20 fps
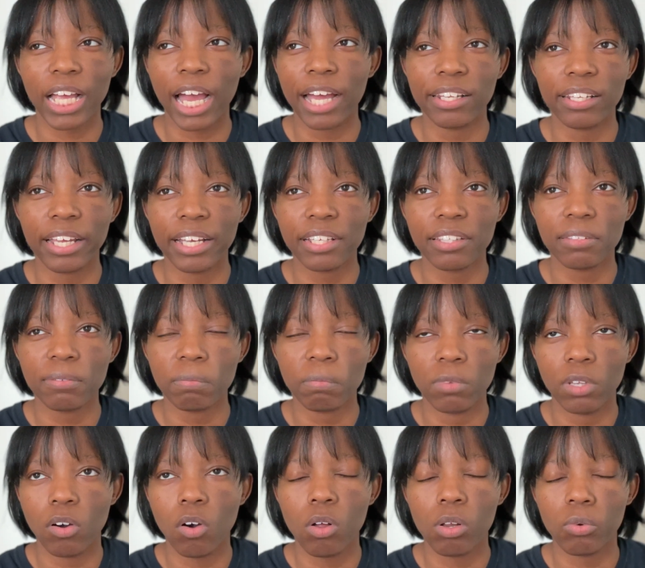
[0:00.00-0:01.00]
I liked
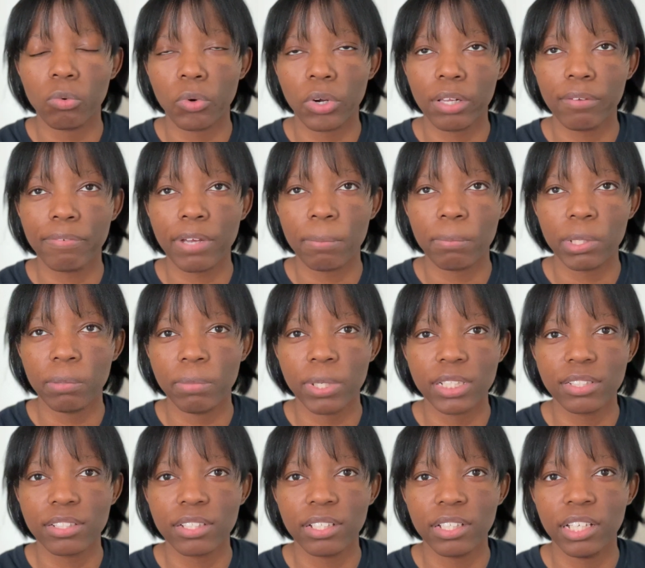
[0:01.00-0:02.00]
the whole royal family
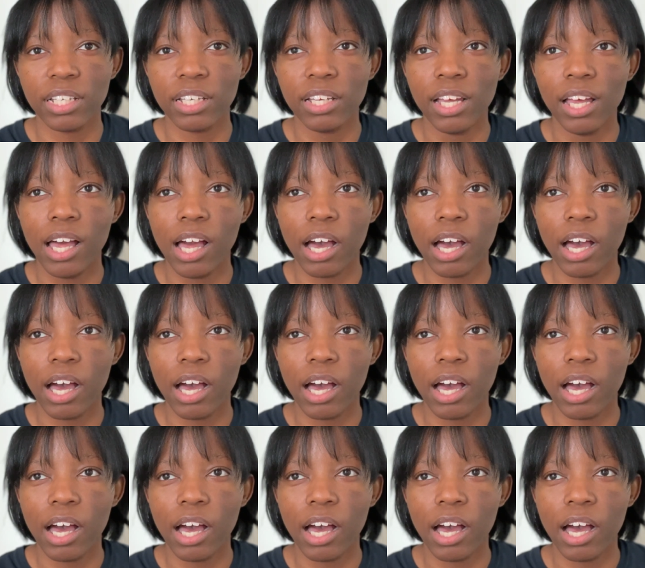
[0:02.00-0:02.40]
basically,